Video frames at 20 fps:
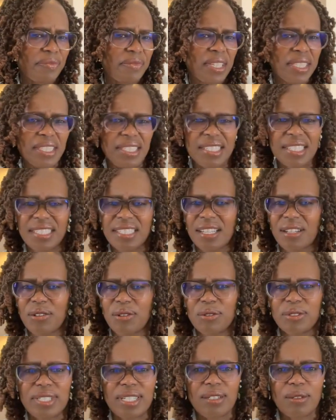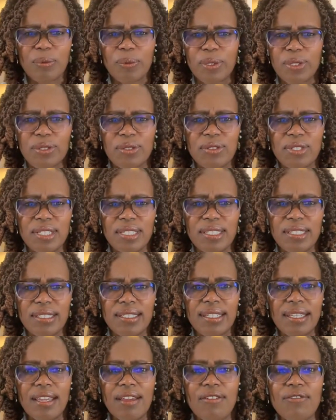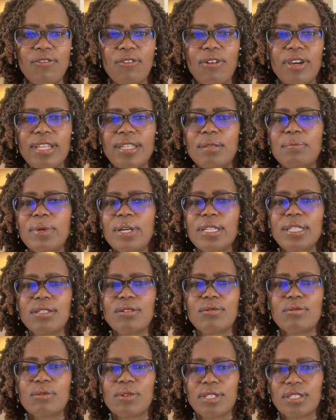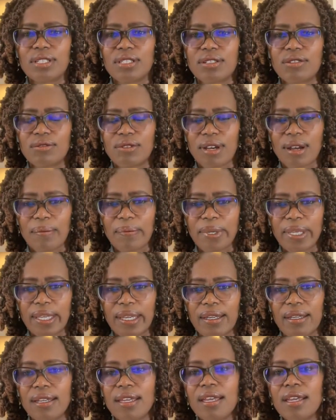This is a golden opportunity for anybody who wants to come here.